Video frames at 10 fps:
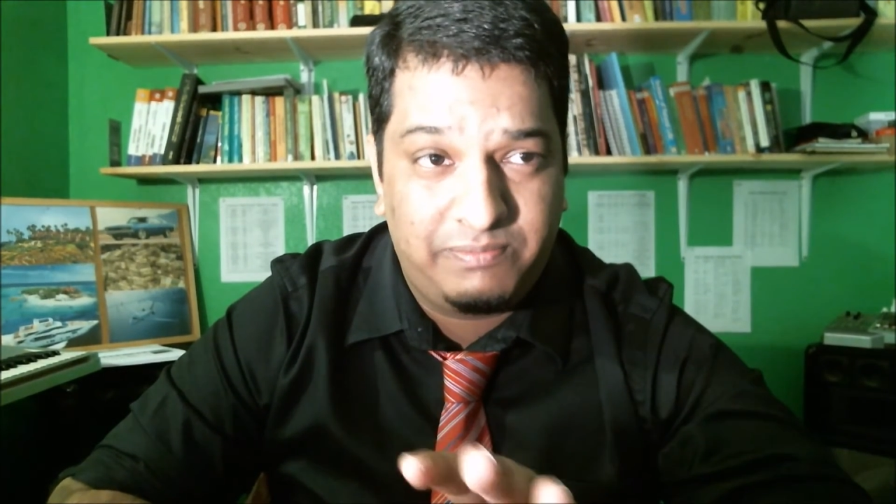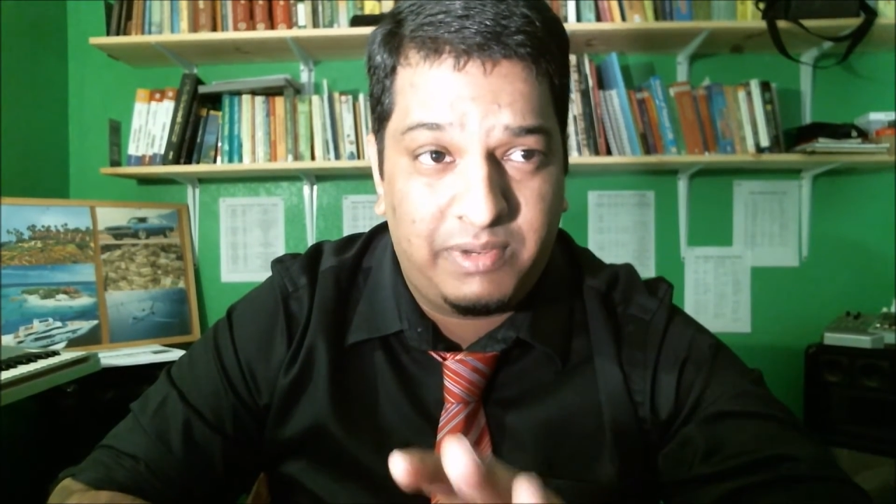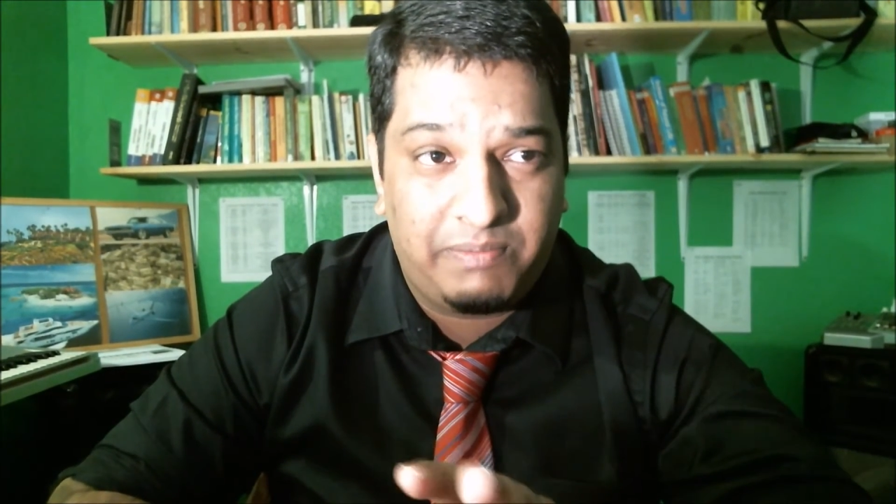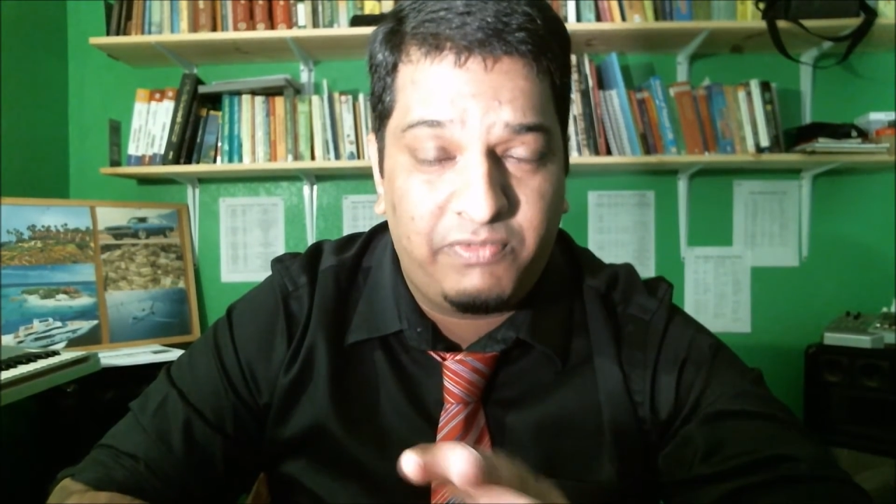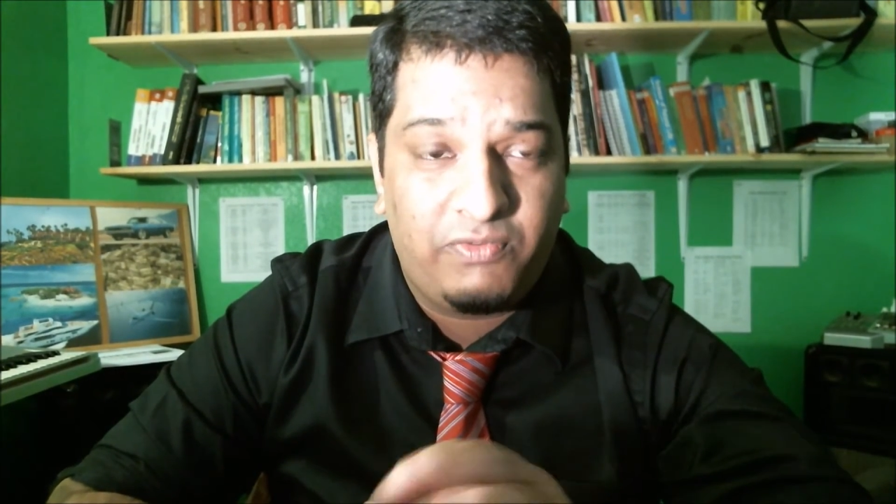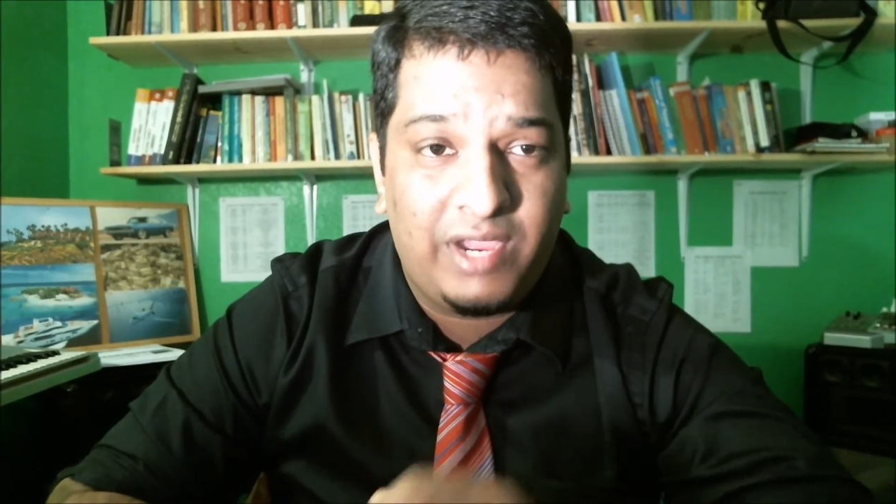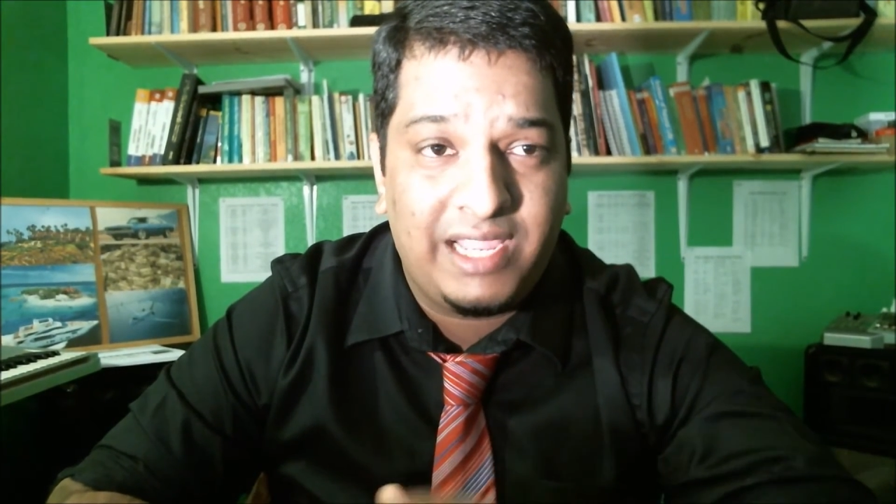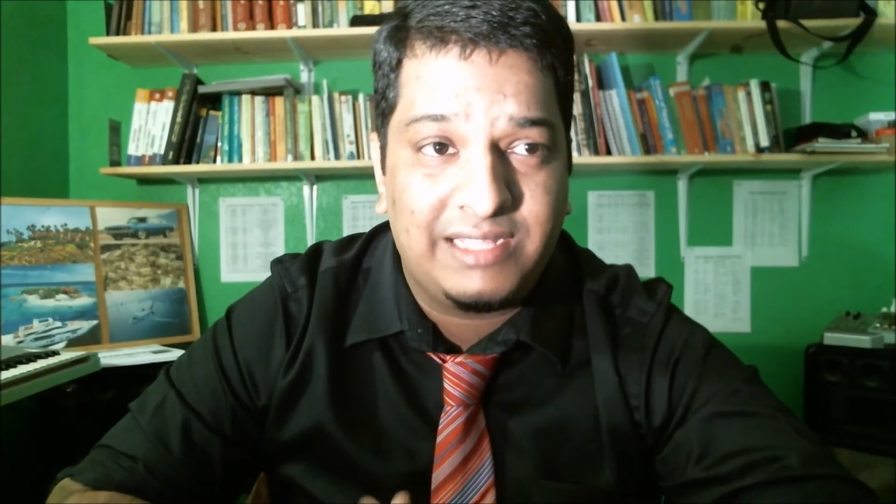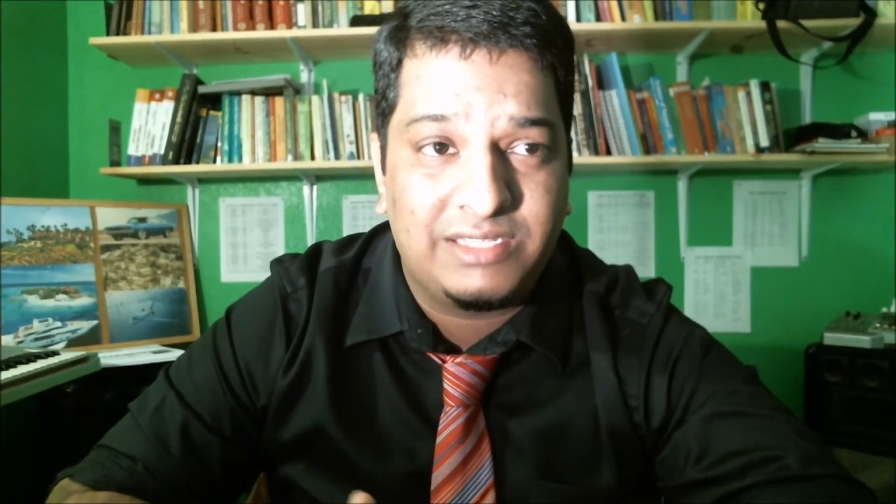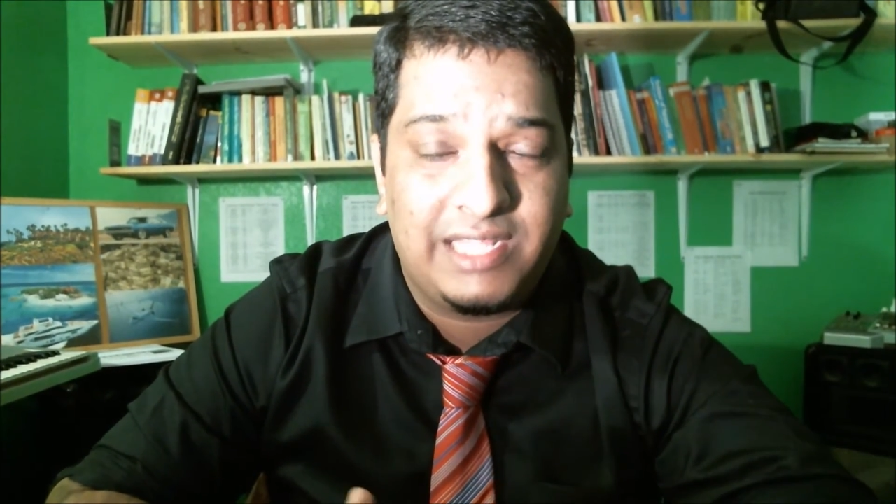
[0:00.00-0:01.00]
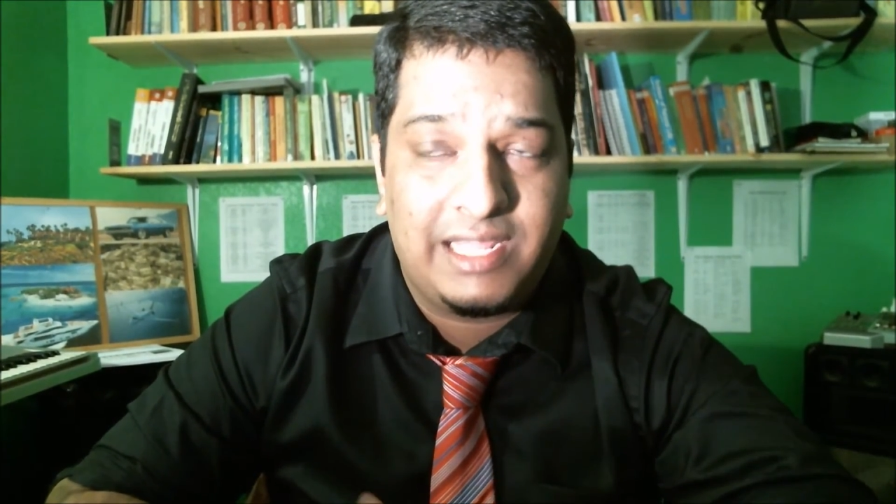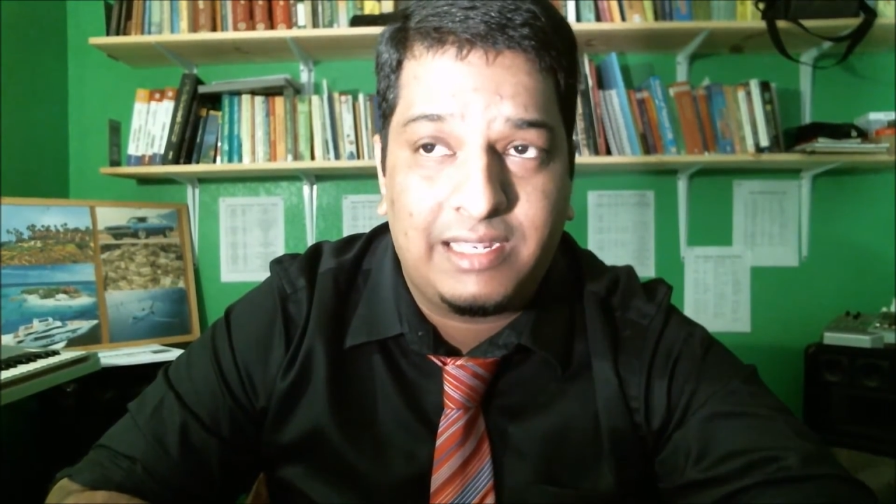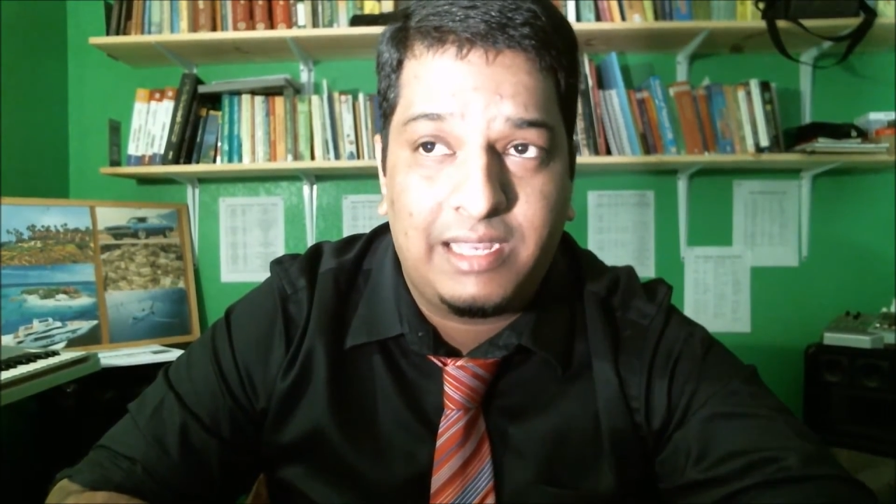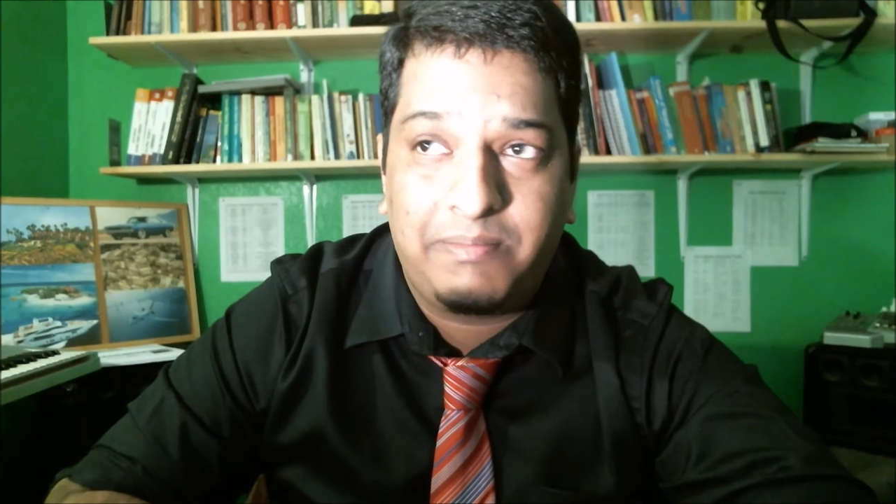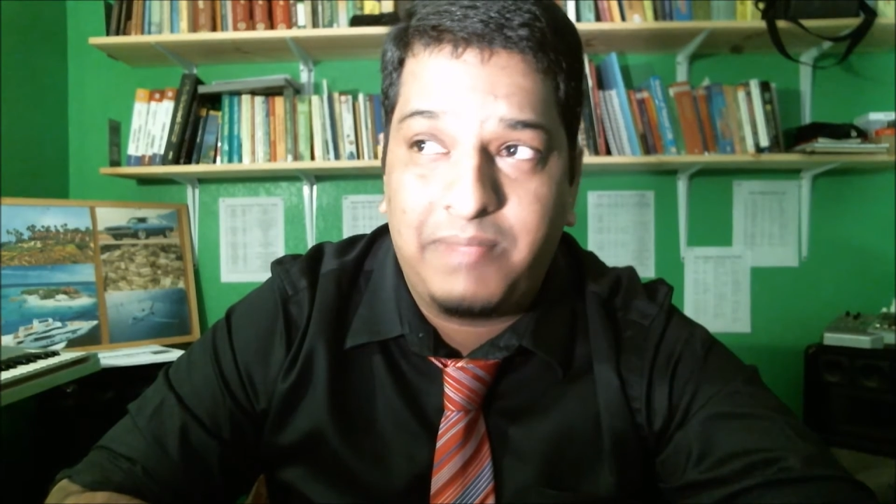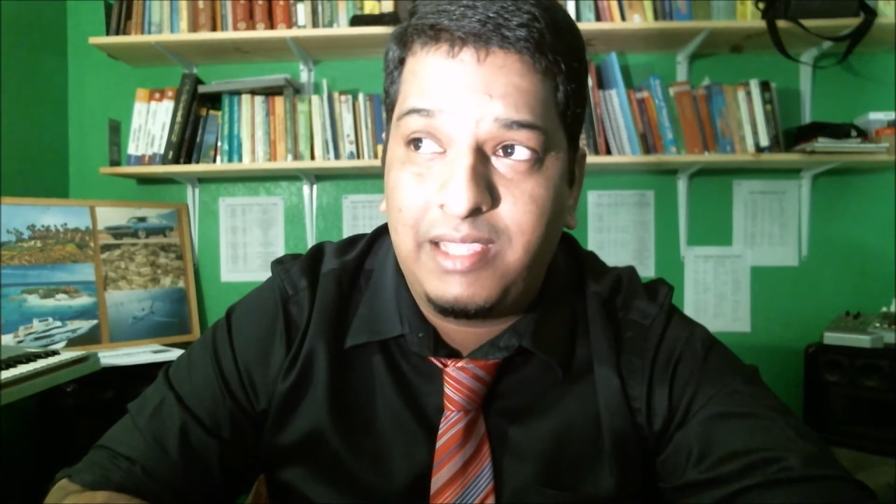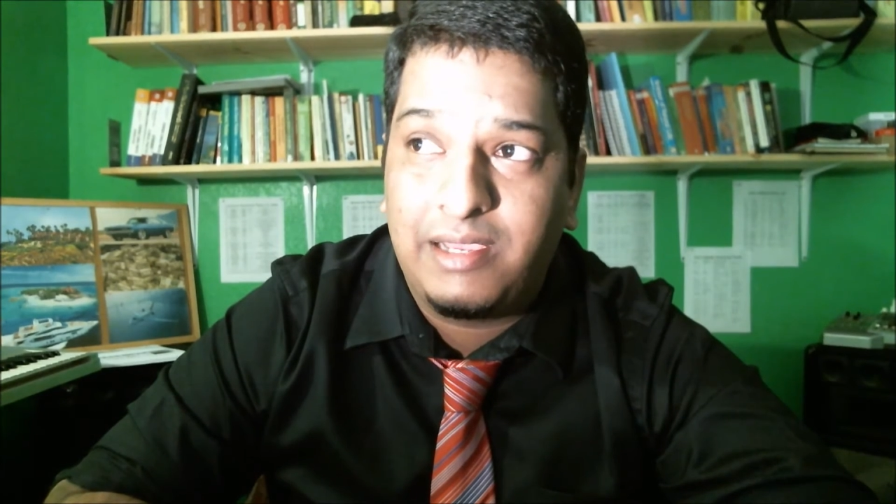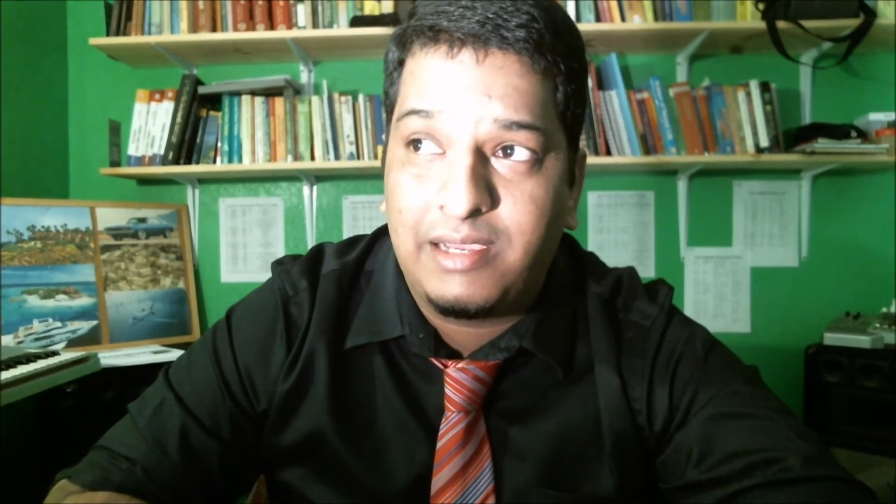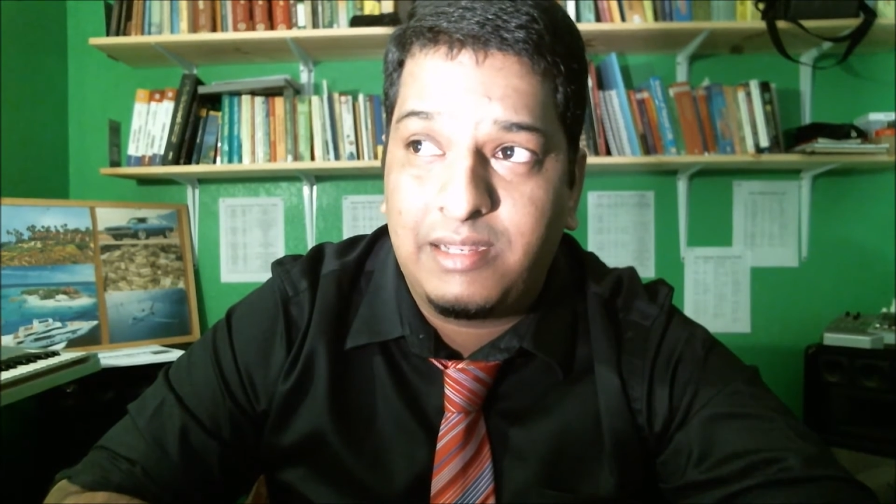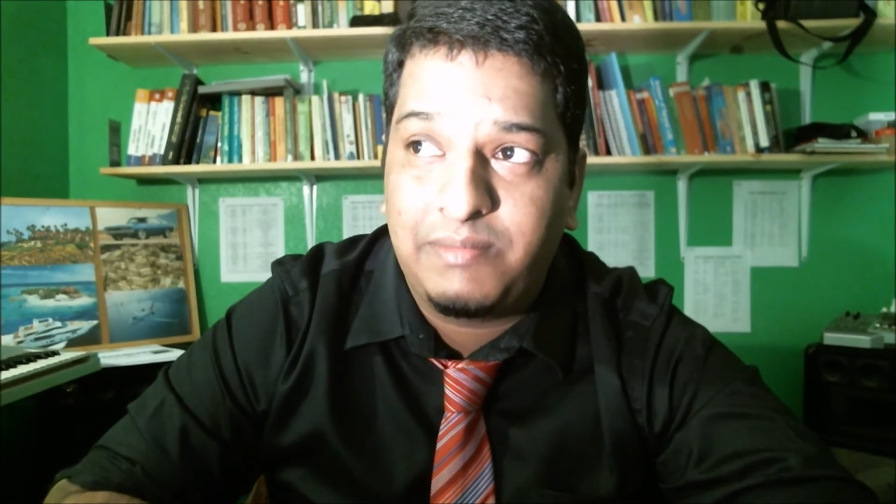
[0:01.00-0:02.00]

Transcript: But before I get to that, let me uh,